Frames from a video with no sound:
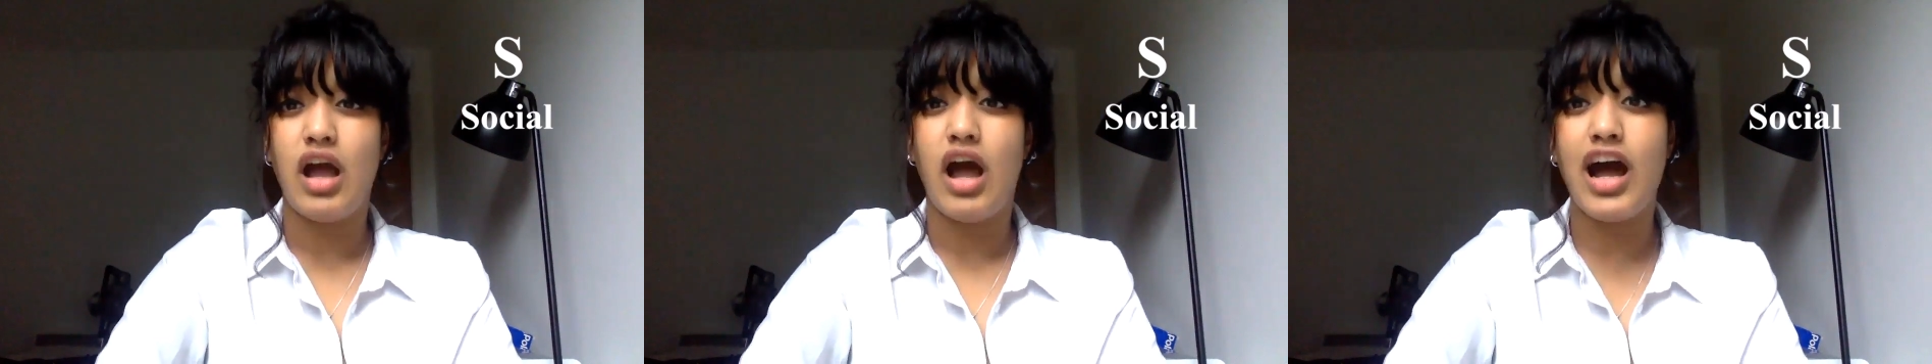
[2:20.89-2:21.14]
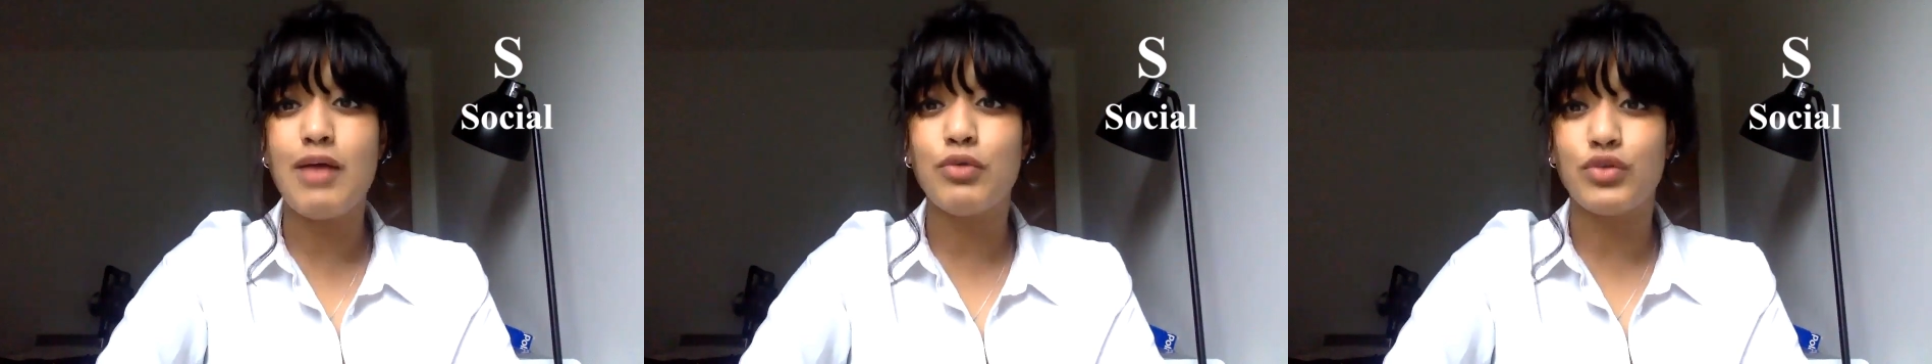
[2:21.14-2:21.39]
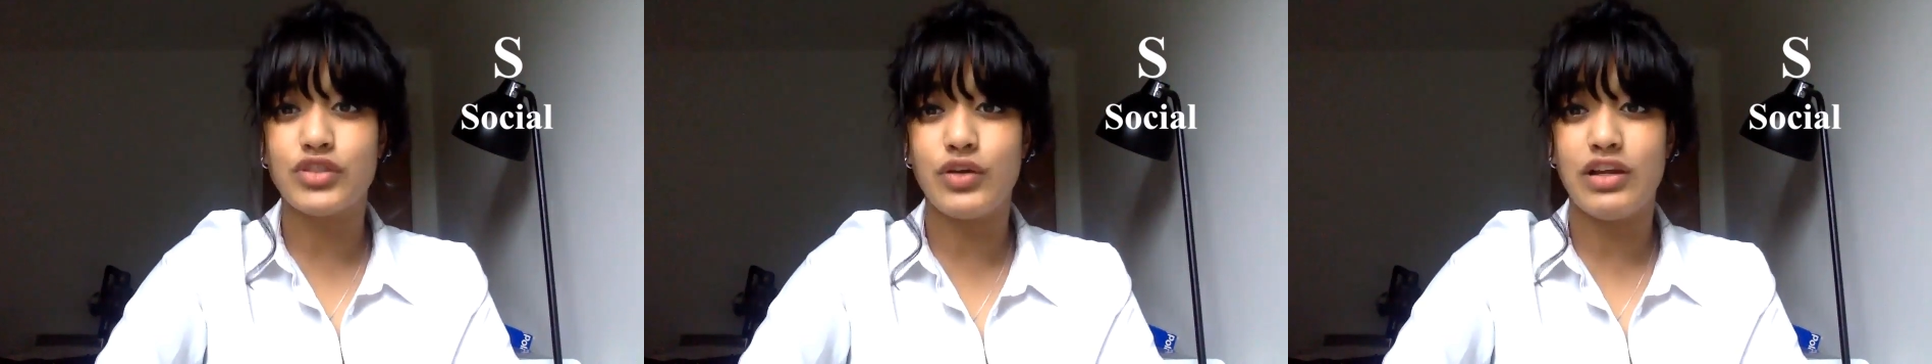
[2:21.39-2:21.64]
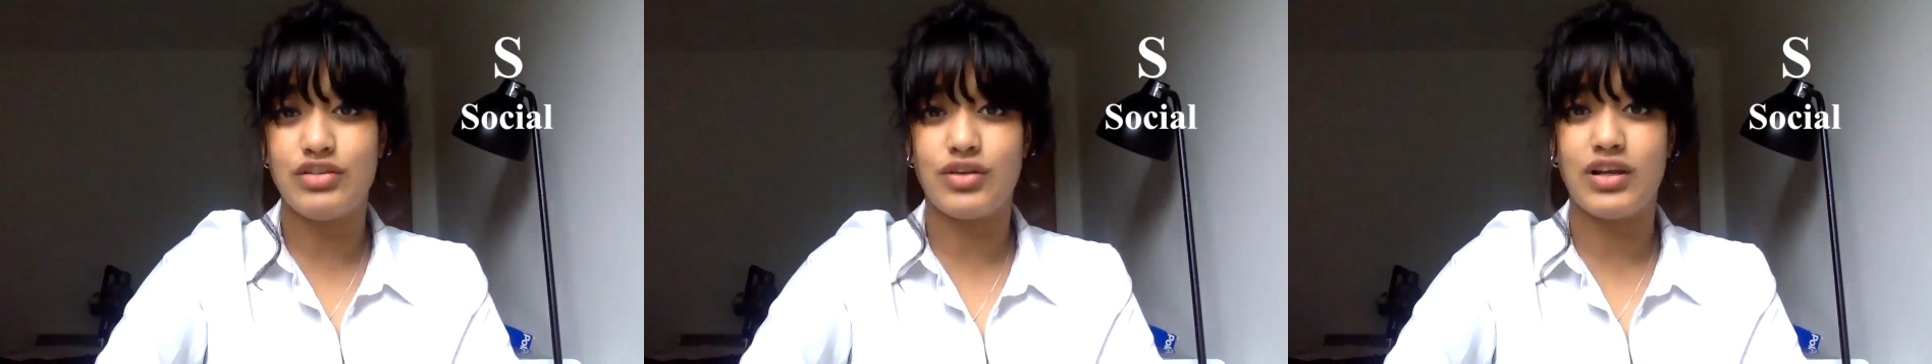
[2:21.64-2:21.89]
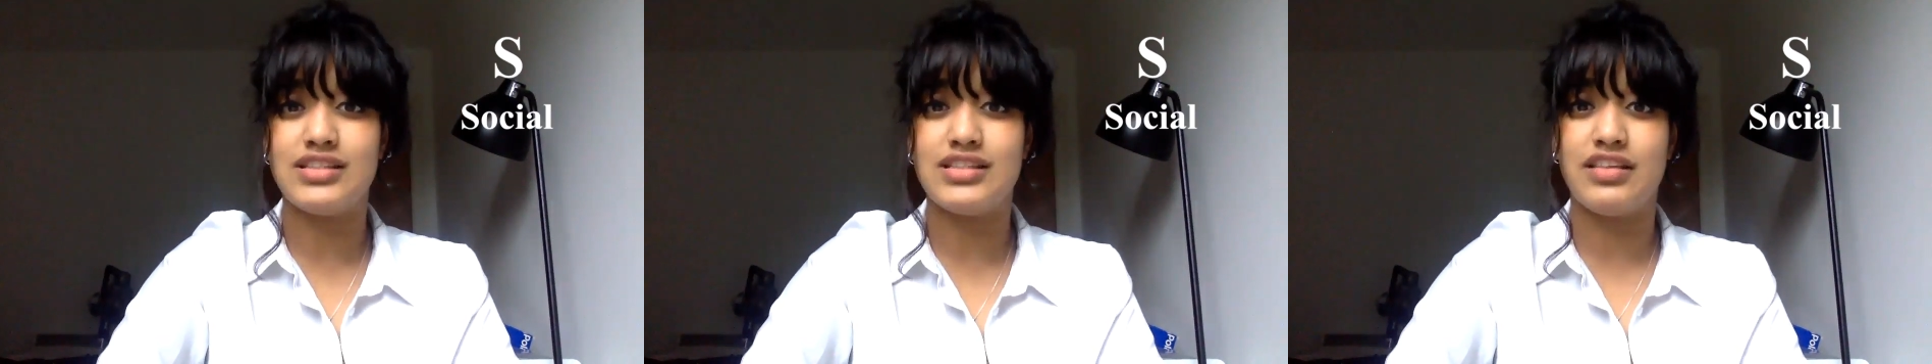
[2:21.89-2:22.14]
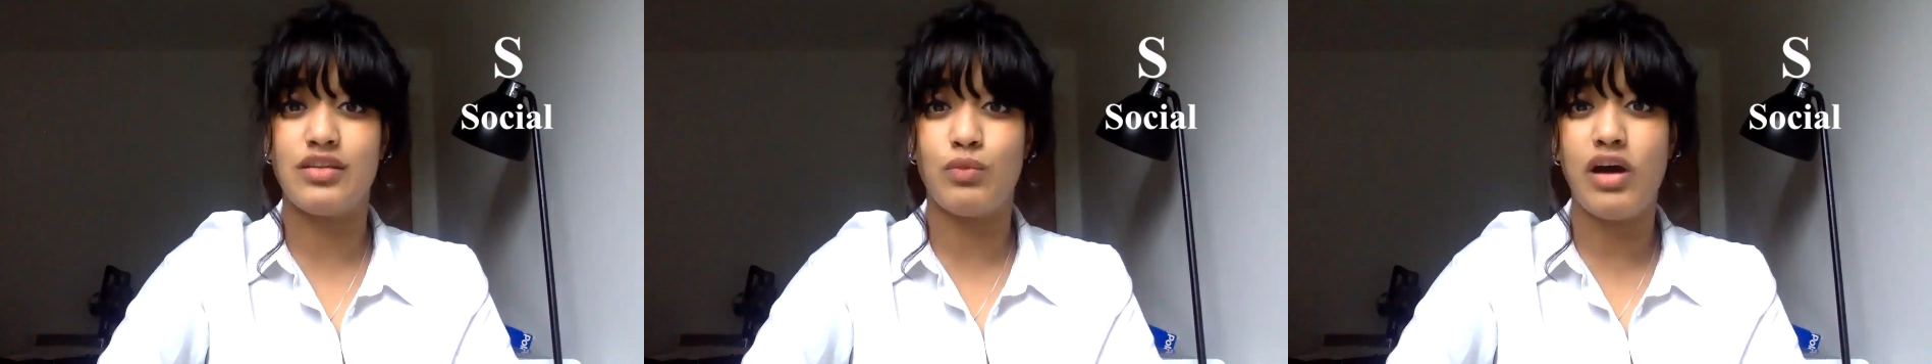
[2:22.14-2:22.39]
I'm also interested
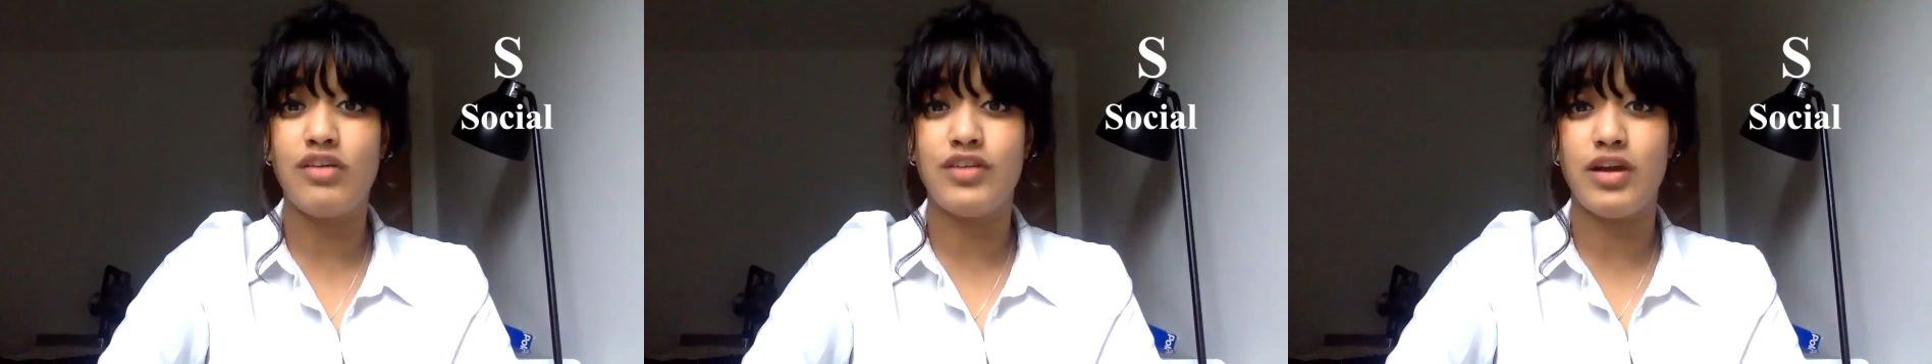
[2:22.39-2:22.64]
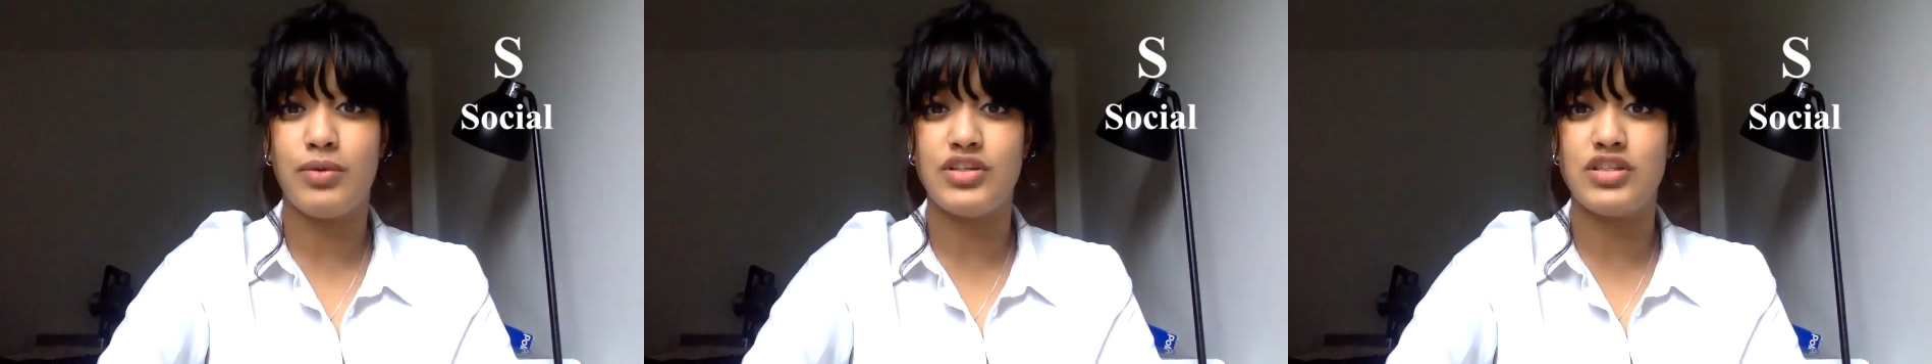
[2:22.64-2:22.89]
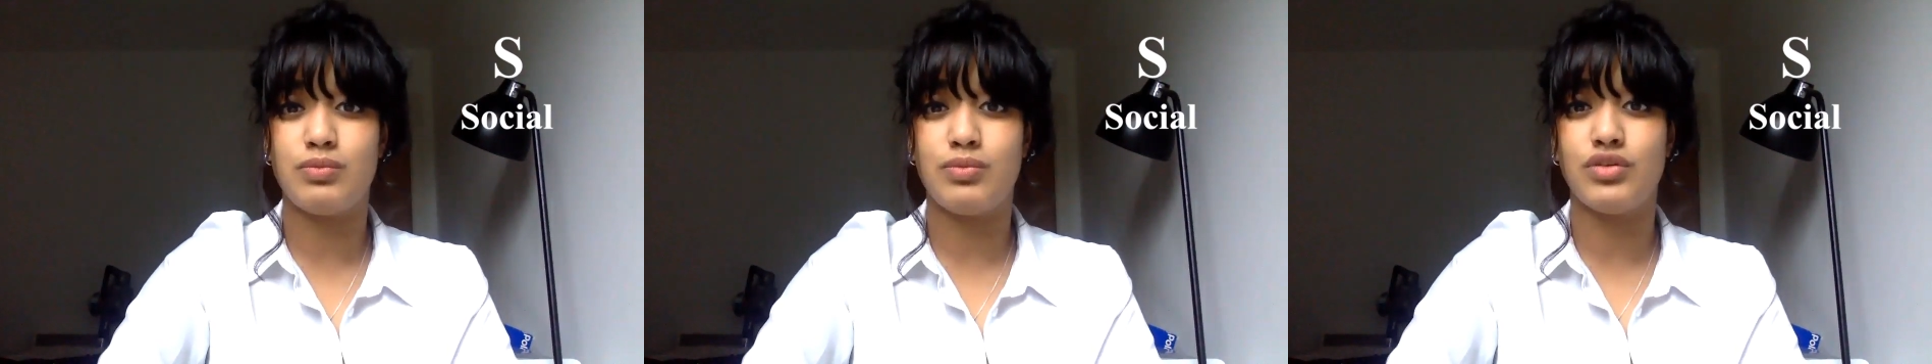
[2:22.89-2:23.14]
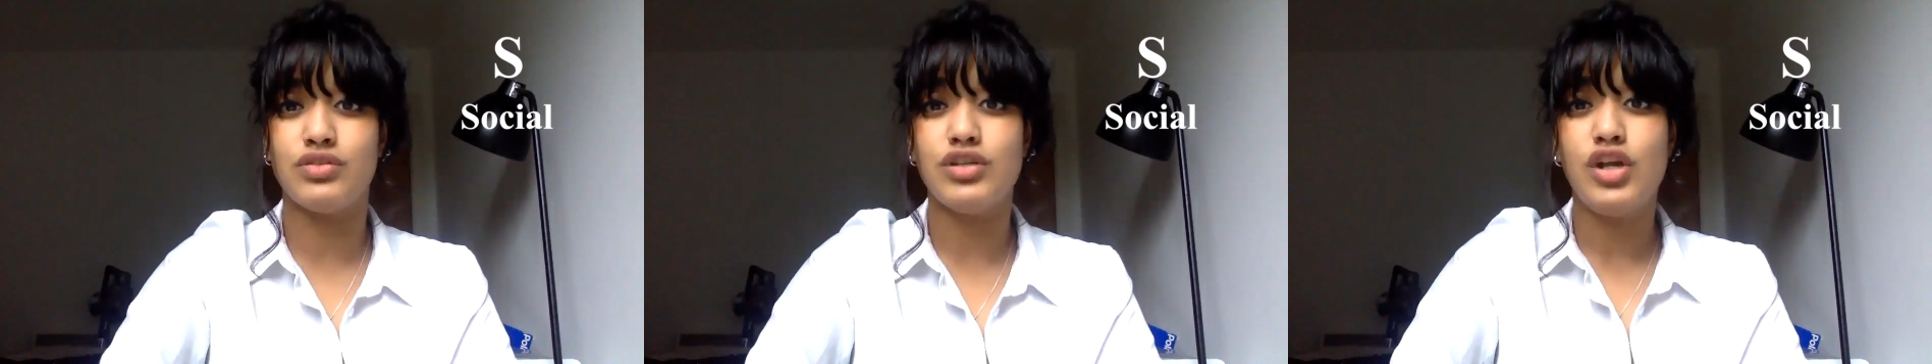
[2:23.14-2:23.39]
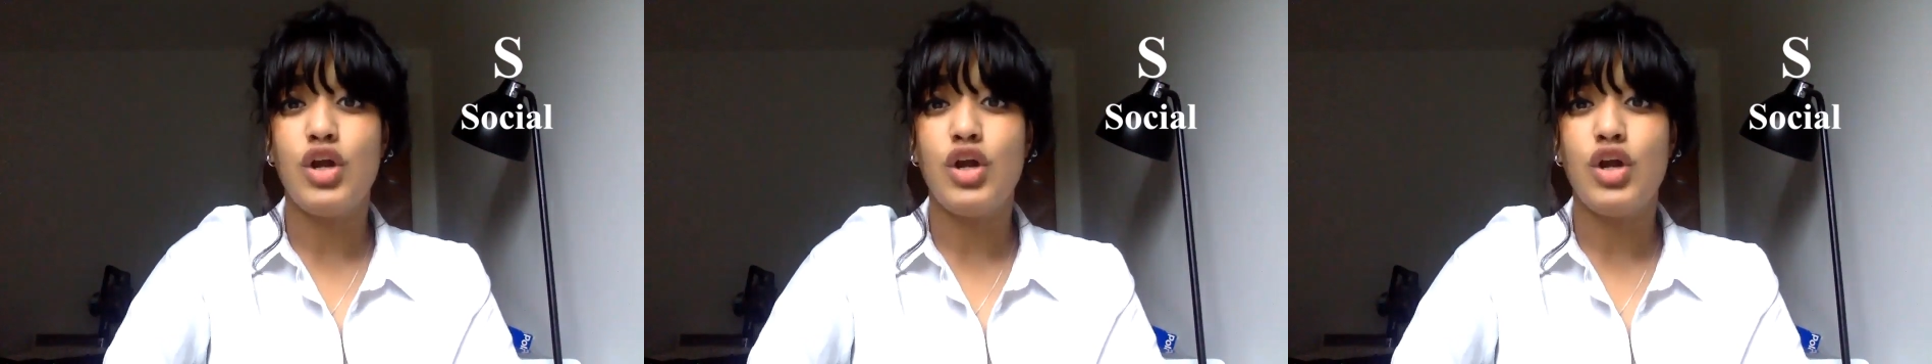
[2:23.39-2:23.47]
in the welfare principle,